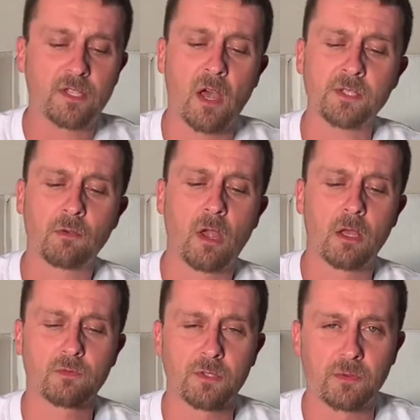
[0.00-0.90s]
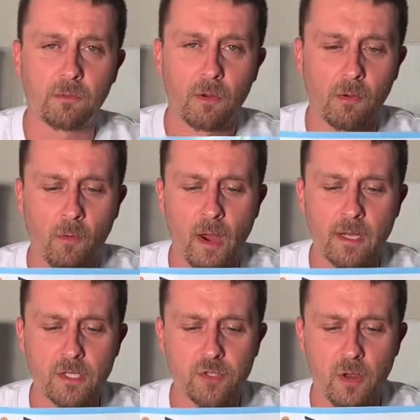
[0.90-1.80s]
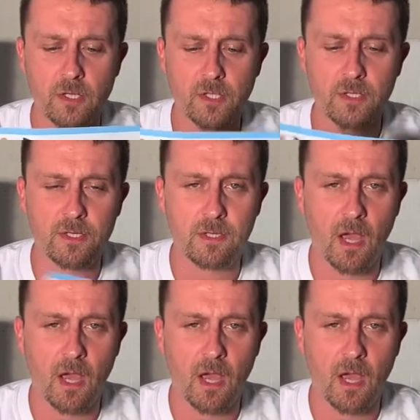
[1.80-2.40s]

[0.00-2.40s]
also comes with some great instructions.